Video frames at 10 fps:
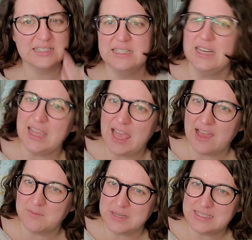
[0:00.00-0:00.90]
did I
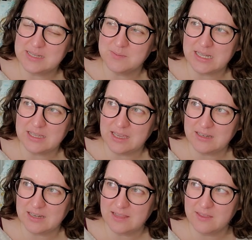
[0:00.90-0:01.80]
have my Steam Deck
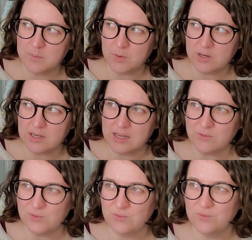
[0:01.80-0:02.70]
yet at that point? I
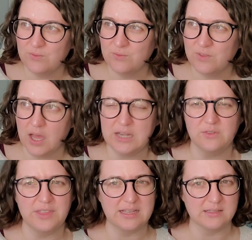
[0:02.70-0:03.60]
don't I
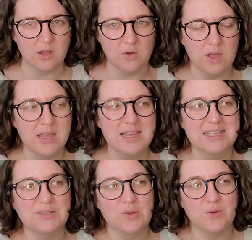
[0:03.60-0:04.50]
don't think so.
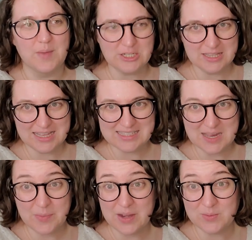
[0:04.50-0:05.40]
So I mentioned last
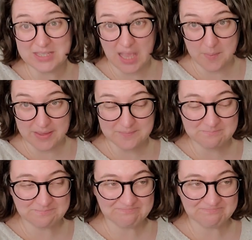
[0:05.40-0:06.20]
time that it was coming.